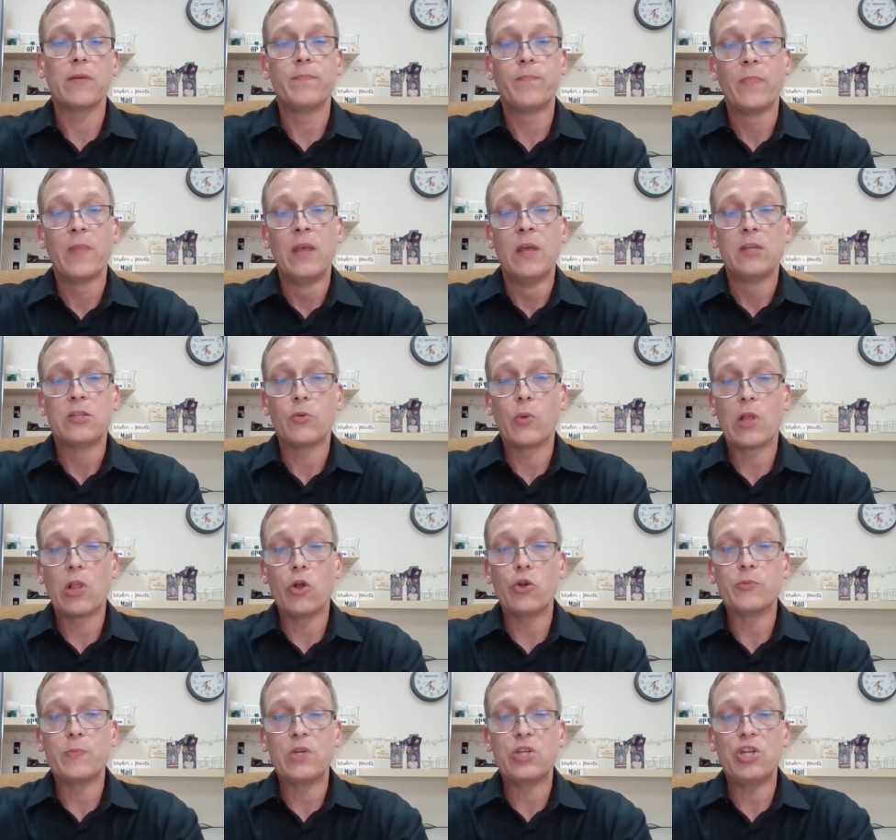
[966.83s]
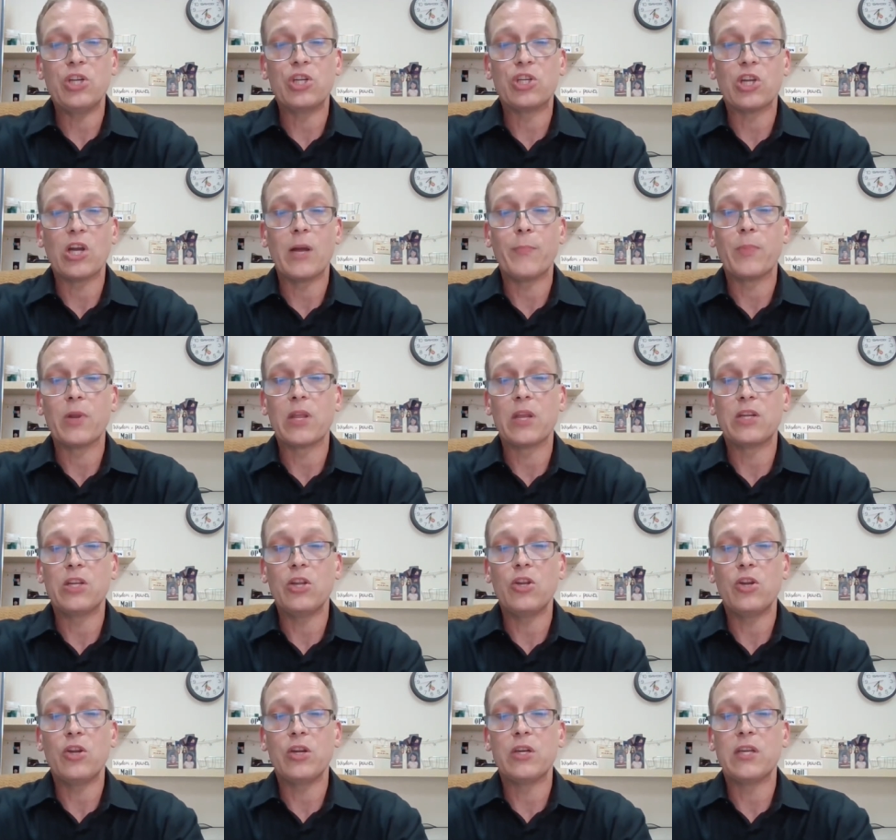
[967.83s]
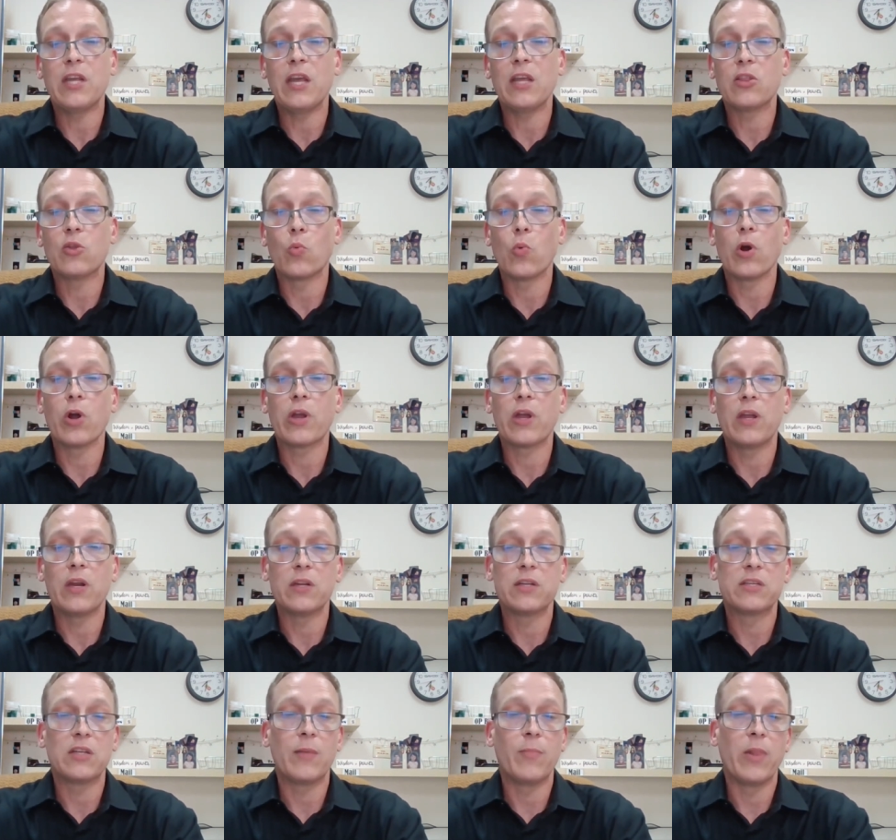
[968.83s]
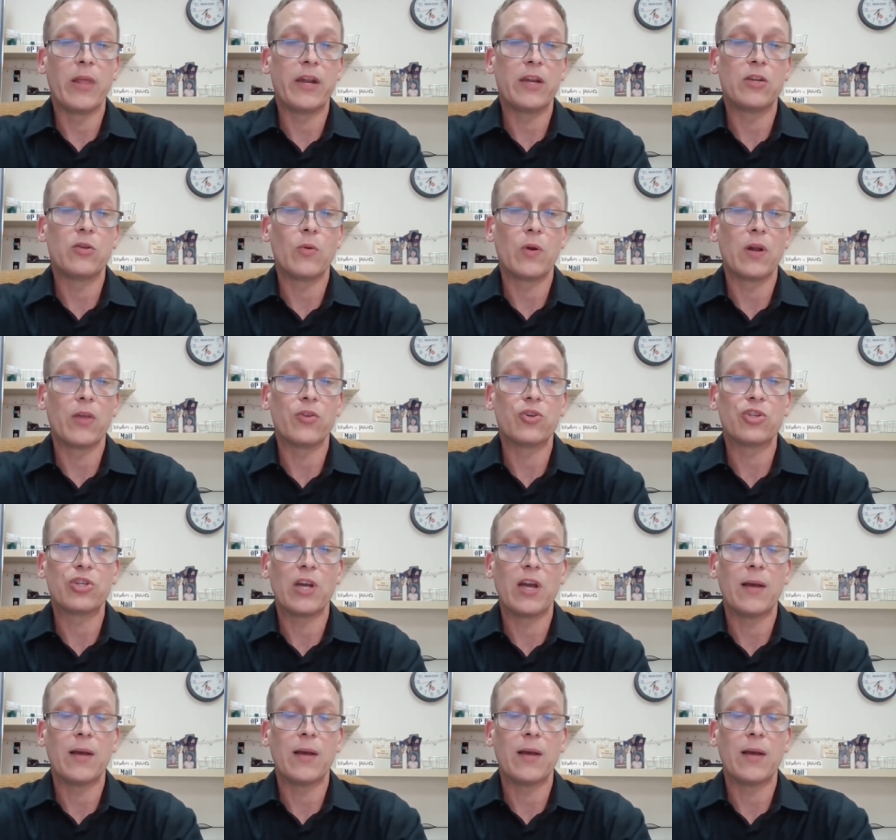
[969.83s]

So we closed the machine shop, but continued to take the work in and sublet it to another shop.